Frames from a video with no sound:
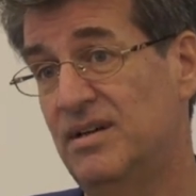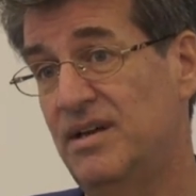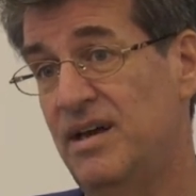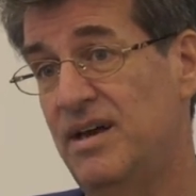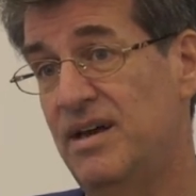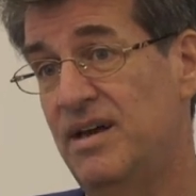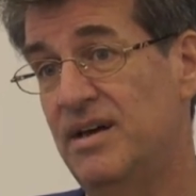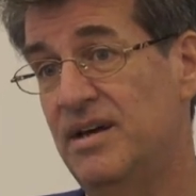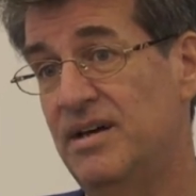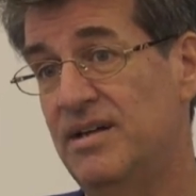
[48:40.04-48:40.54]

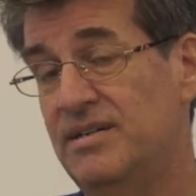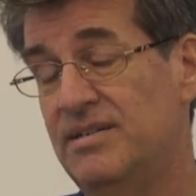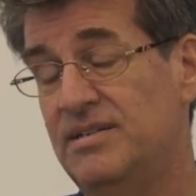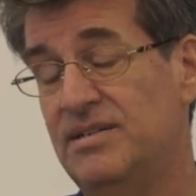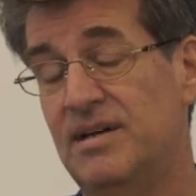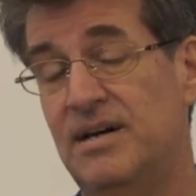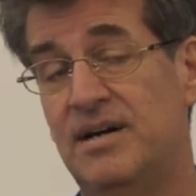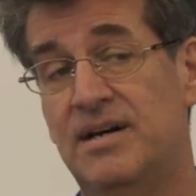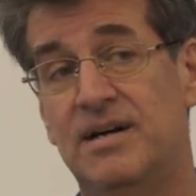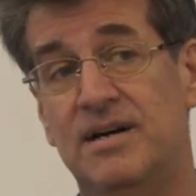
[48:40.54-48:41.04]
And,
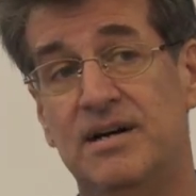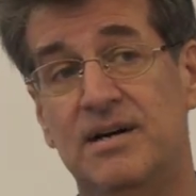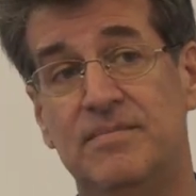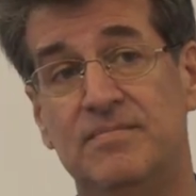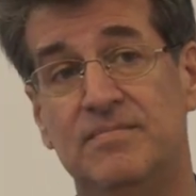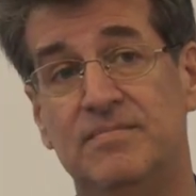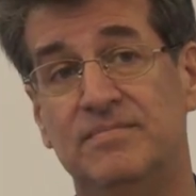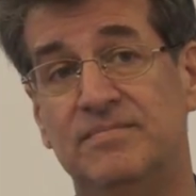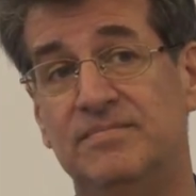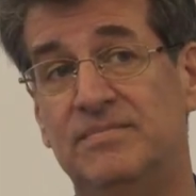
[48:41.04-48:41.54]

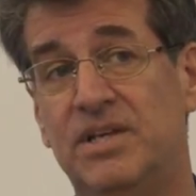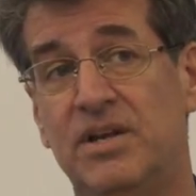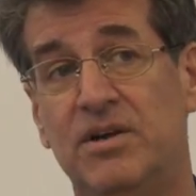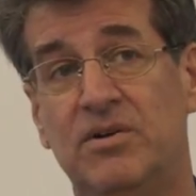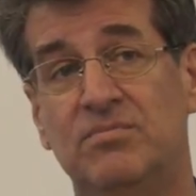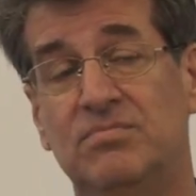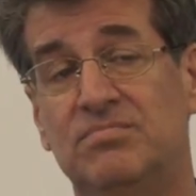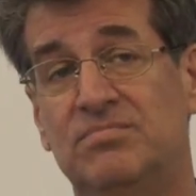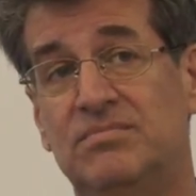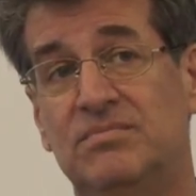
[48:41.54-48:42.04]
um, you
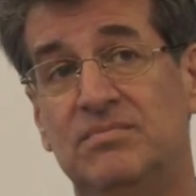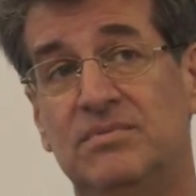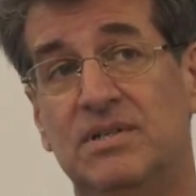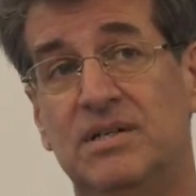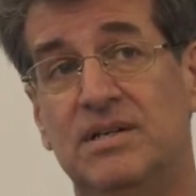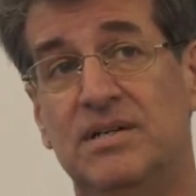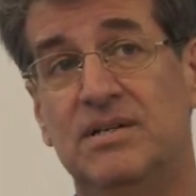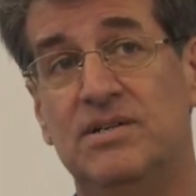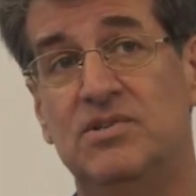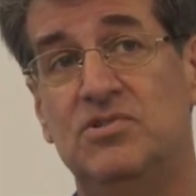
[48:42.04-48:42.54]
know,
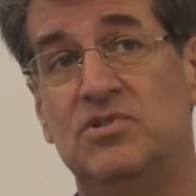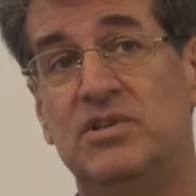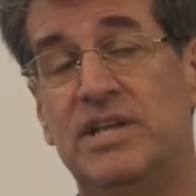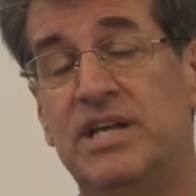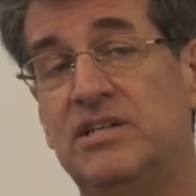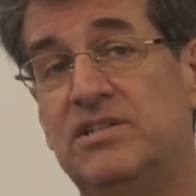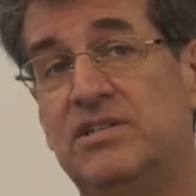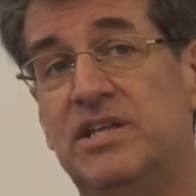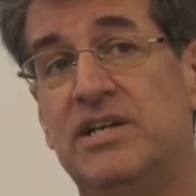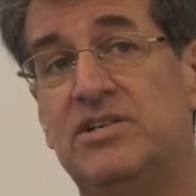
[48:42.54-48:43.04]
so
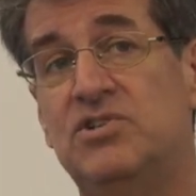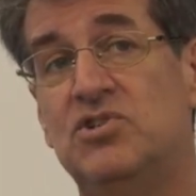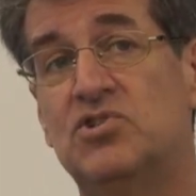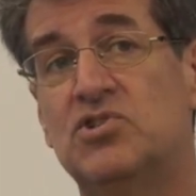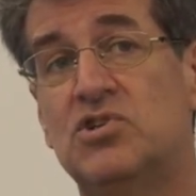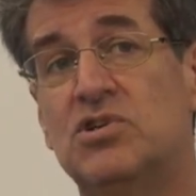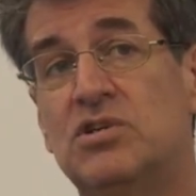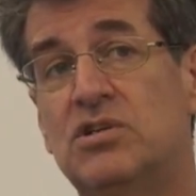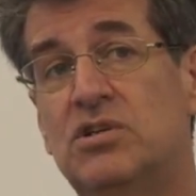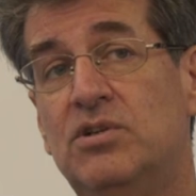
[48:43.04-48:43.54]
they, they
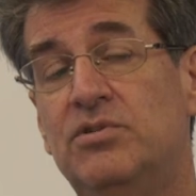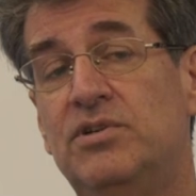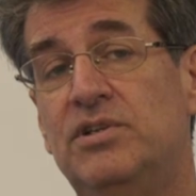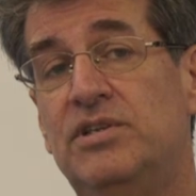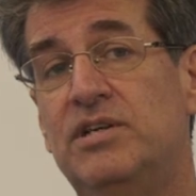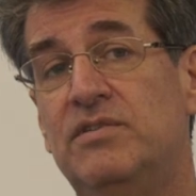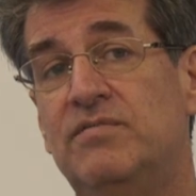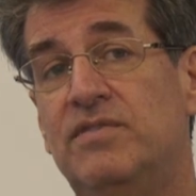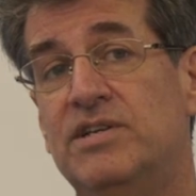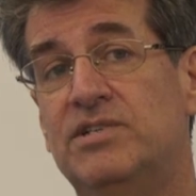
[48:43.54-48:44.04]
just concluded
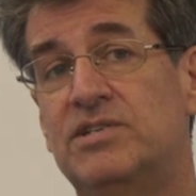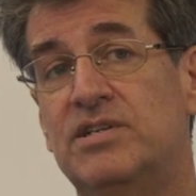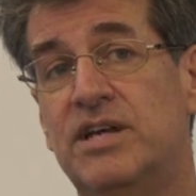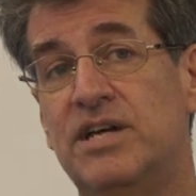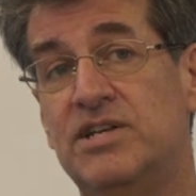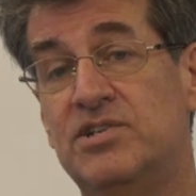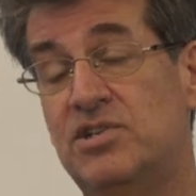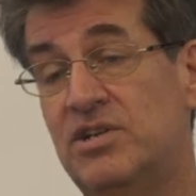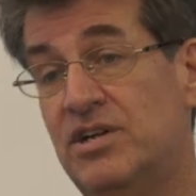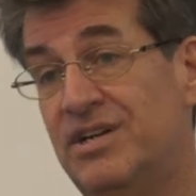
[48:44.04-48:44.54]
the
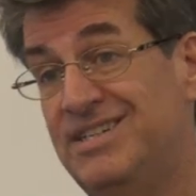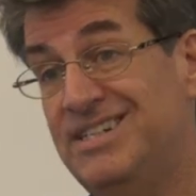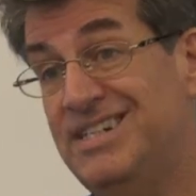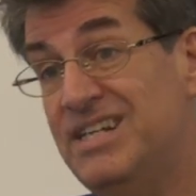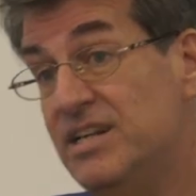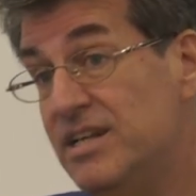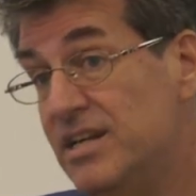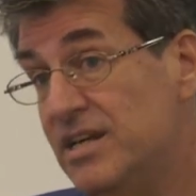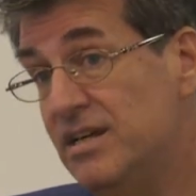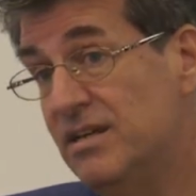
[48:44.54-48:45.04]
investigation on
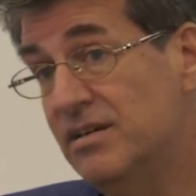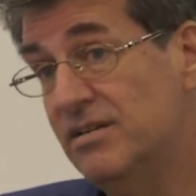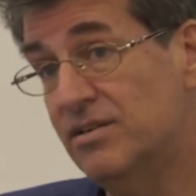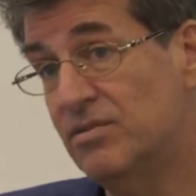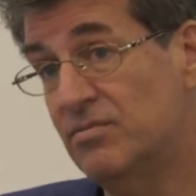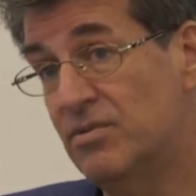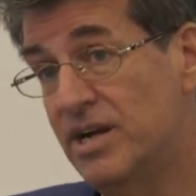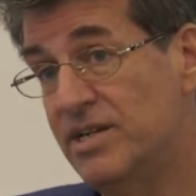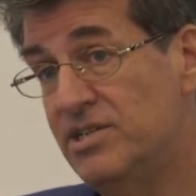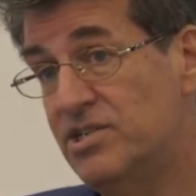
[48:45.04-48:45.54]
Didi,
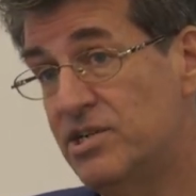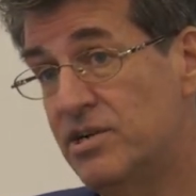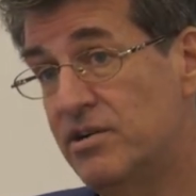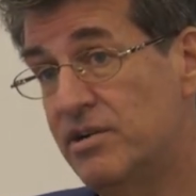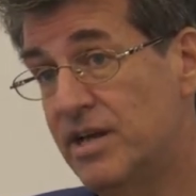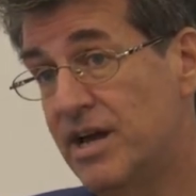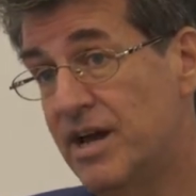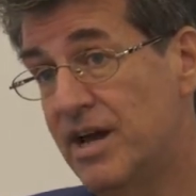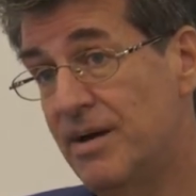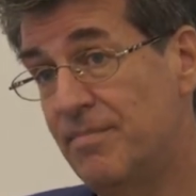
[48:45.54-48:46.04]
the ride
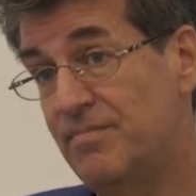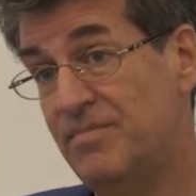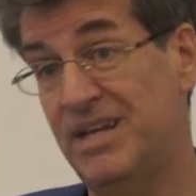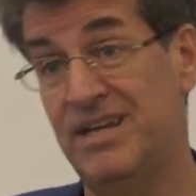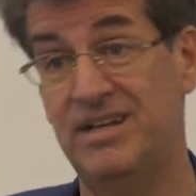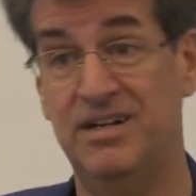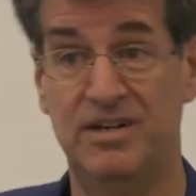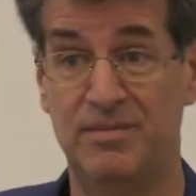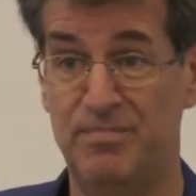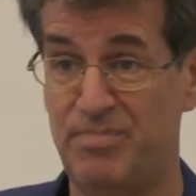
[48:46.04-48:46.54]
sharing app.
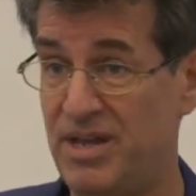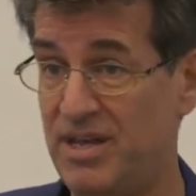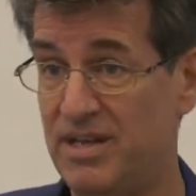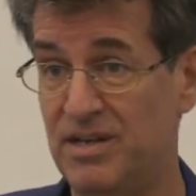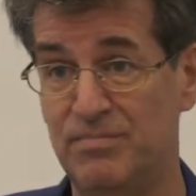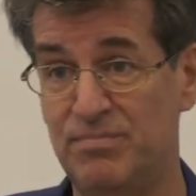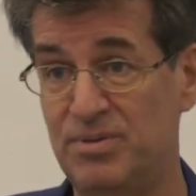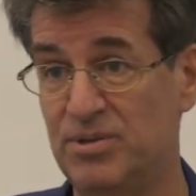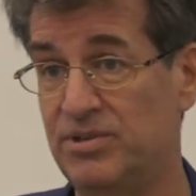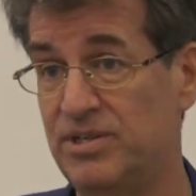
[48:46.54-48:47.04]
They ended up
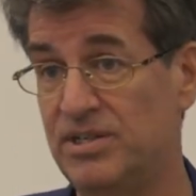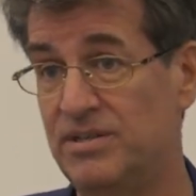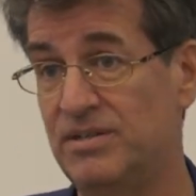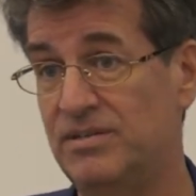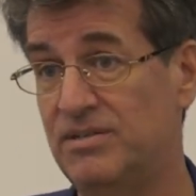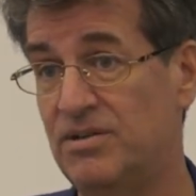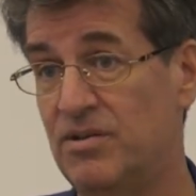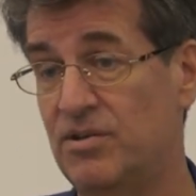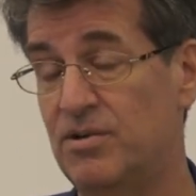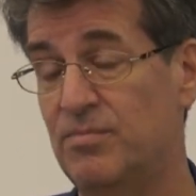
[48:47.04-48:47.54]
paying a
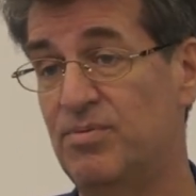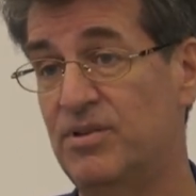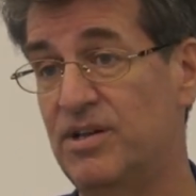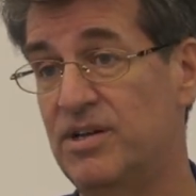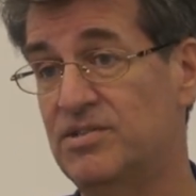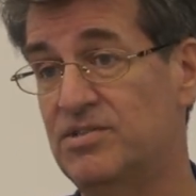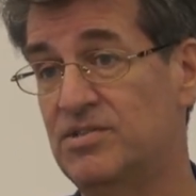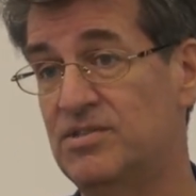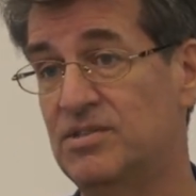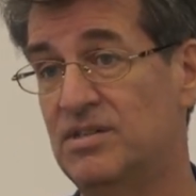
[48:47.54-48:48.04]
billion dollar
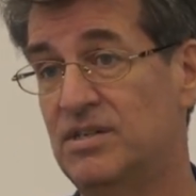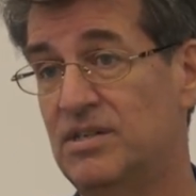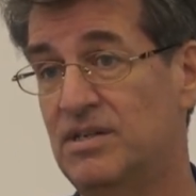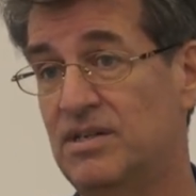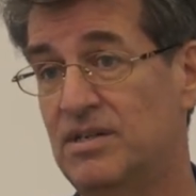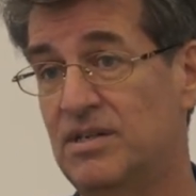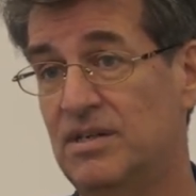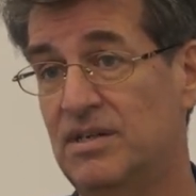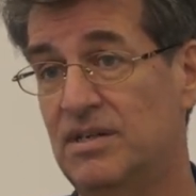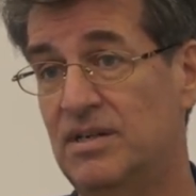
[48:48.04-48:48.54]
plus
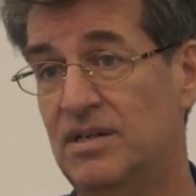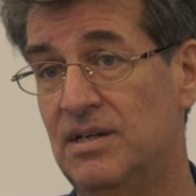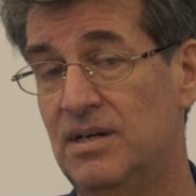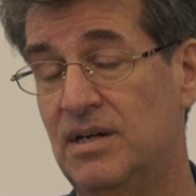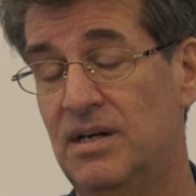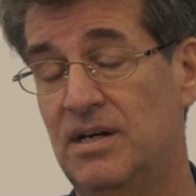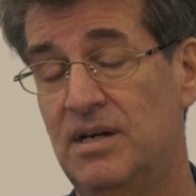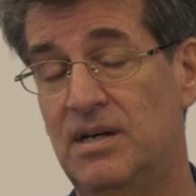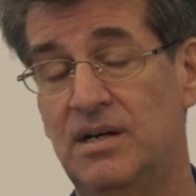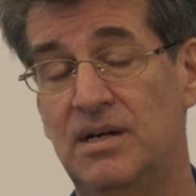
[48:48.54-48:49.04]

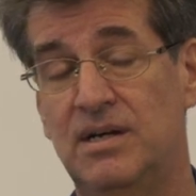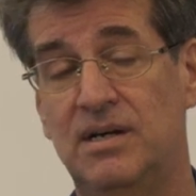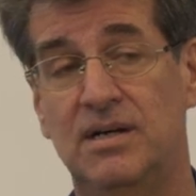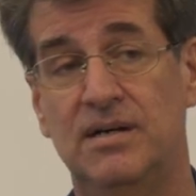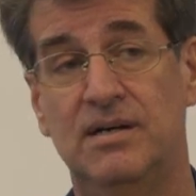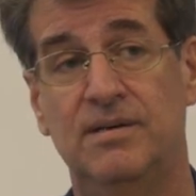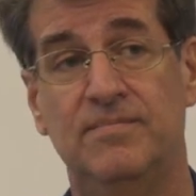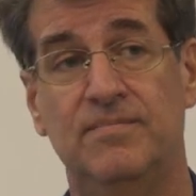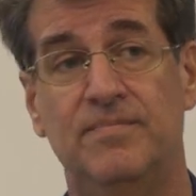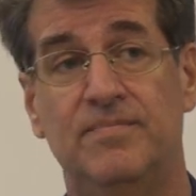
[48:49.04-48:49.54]

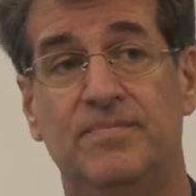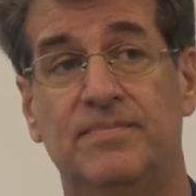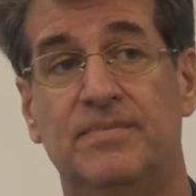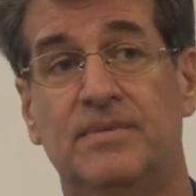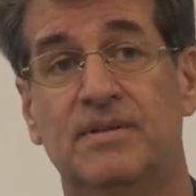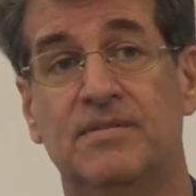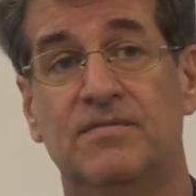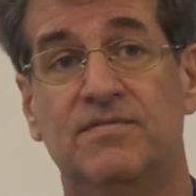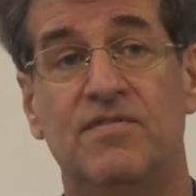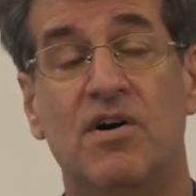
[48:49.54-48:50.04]
uh,
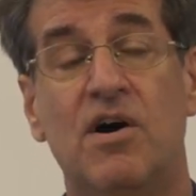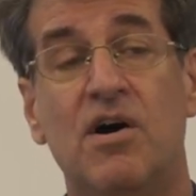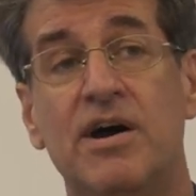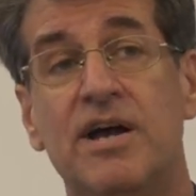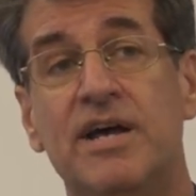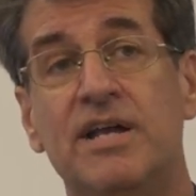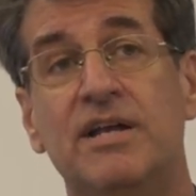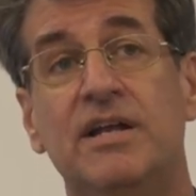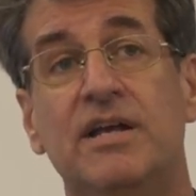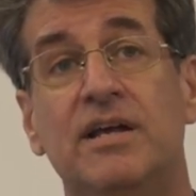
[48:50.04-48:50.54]

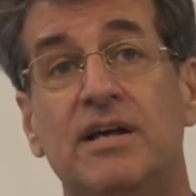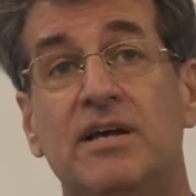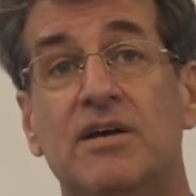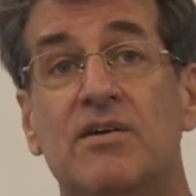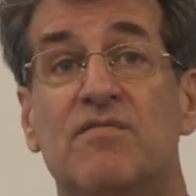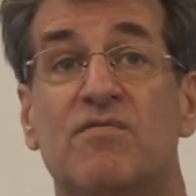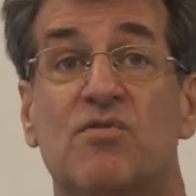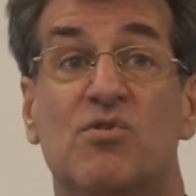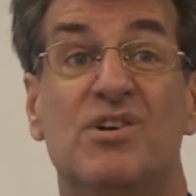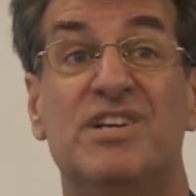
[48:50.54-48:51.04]
fine
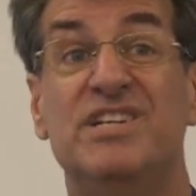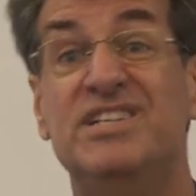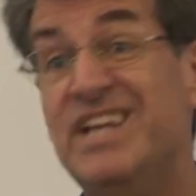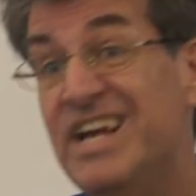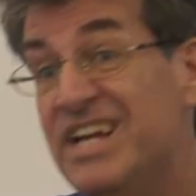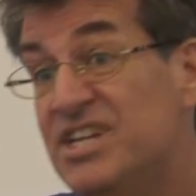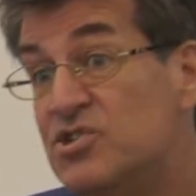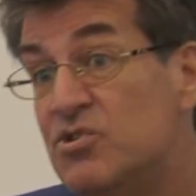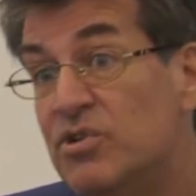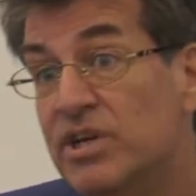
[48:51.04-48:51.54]
for
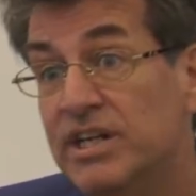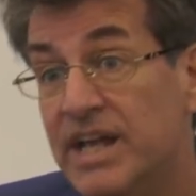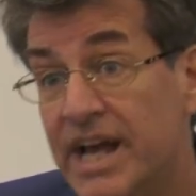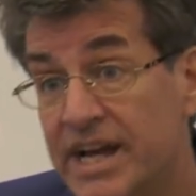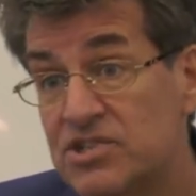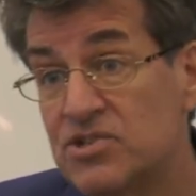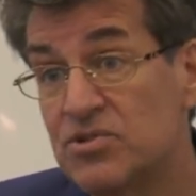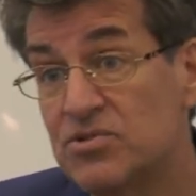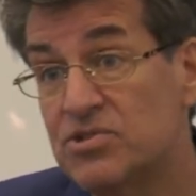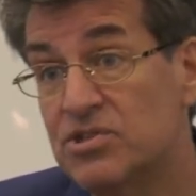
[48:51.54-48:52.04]
endangering
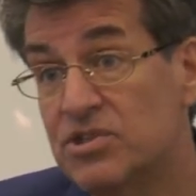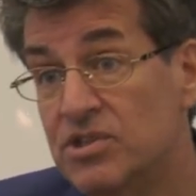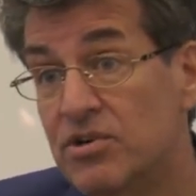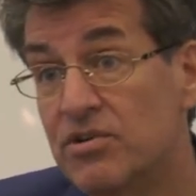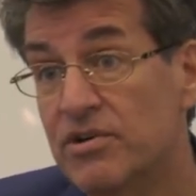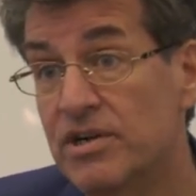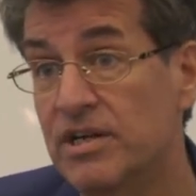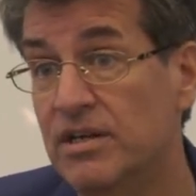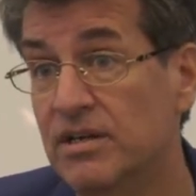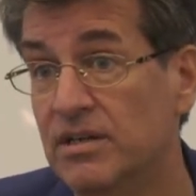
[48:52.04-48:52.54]
national
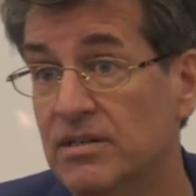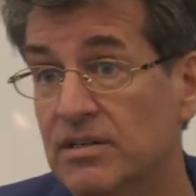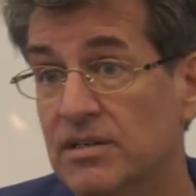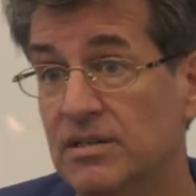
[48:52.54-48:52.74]
security